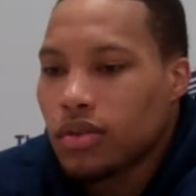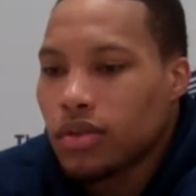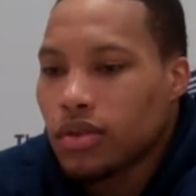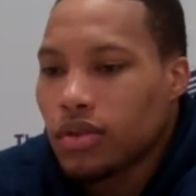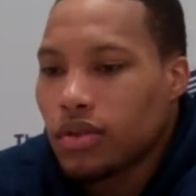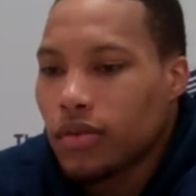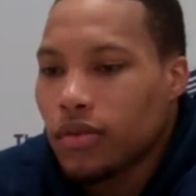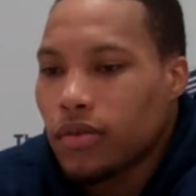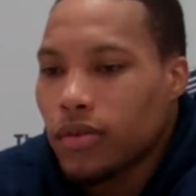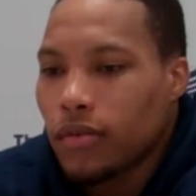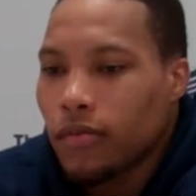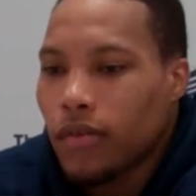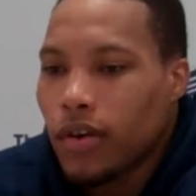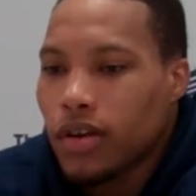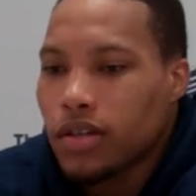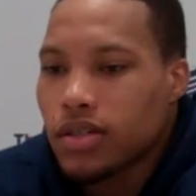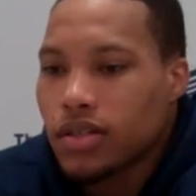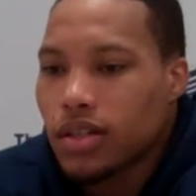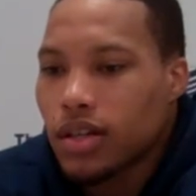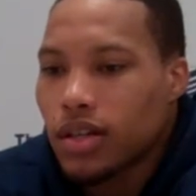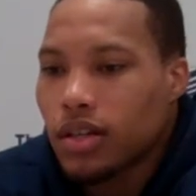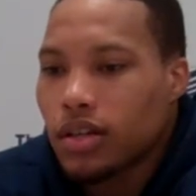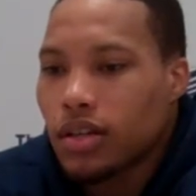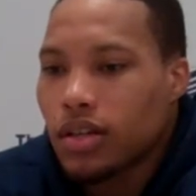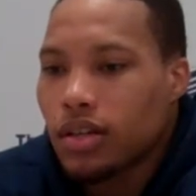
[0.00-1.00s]
The first
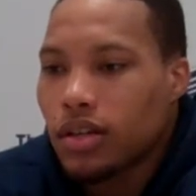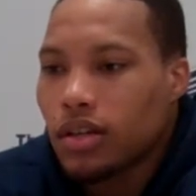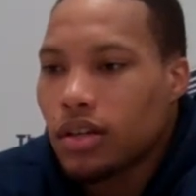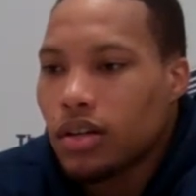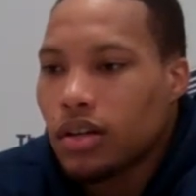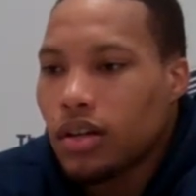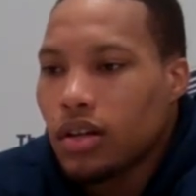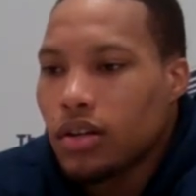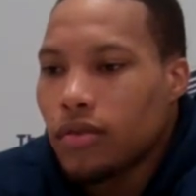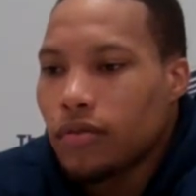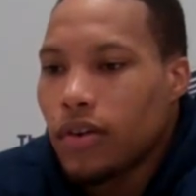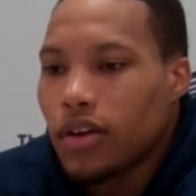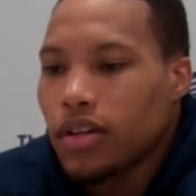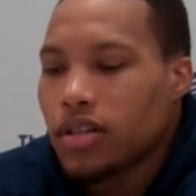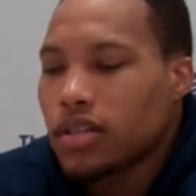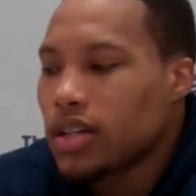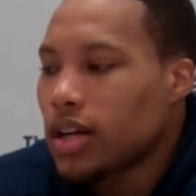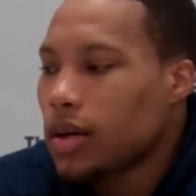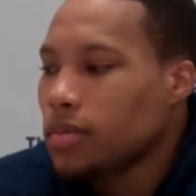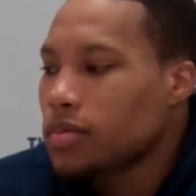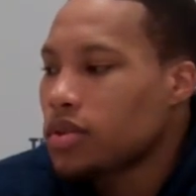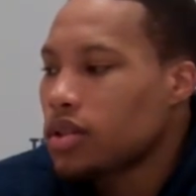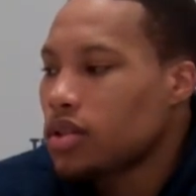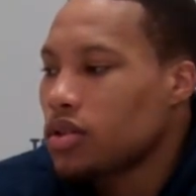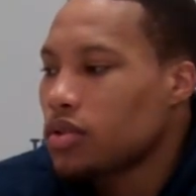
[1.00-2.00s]
thing that first
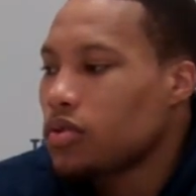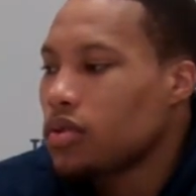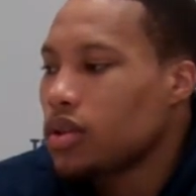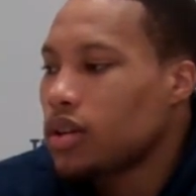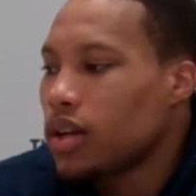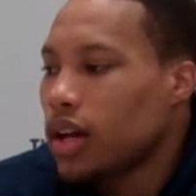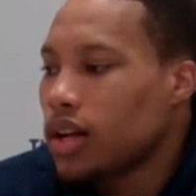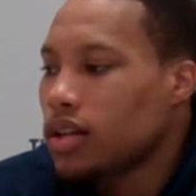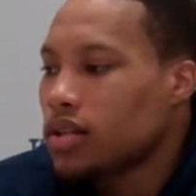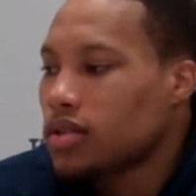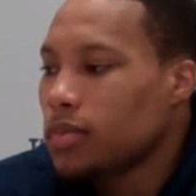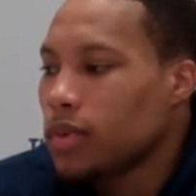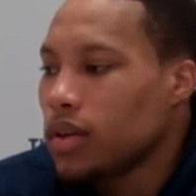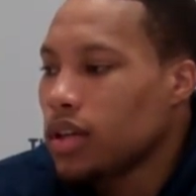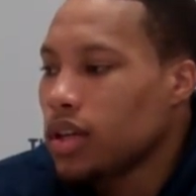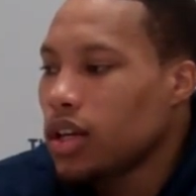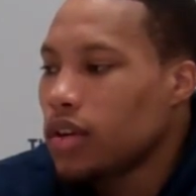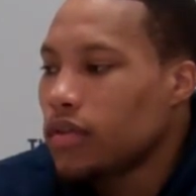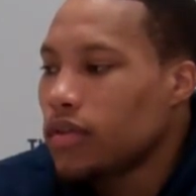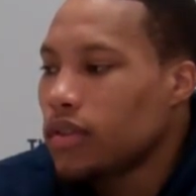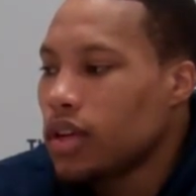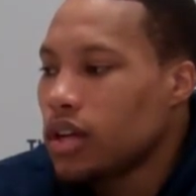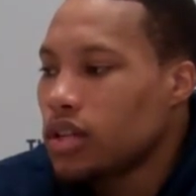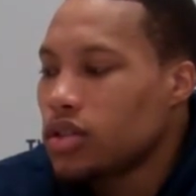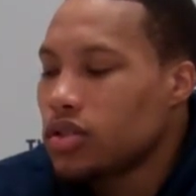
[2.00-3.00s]
step to doing that is
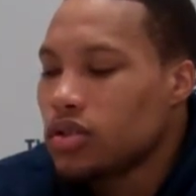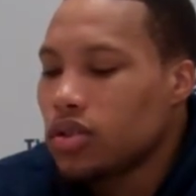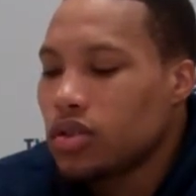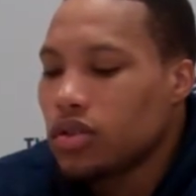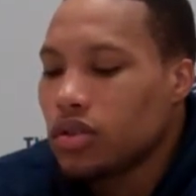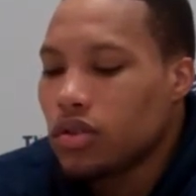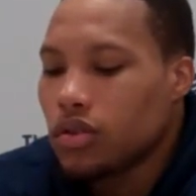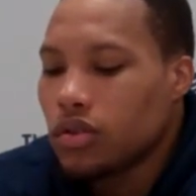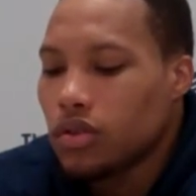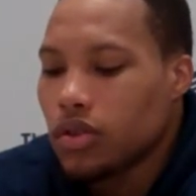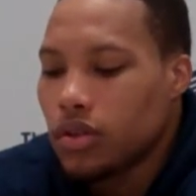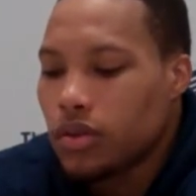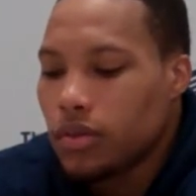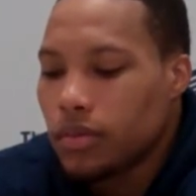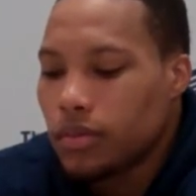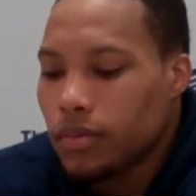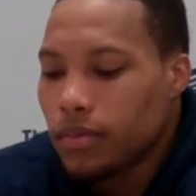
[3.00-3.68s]
believing that you can do it.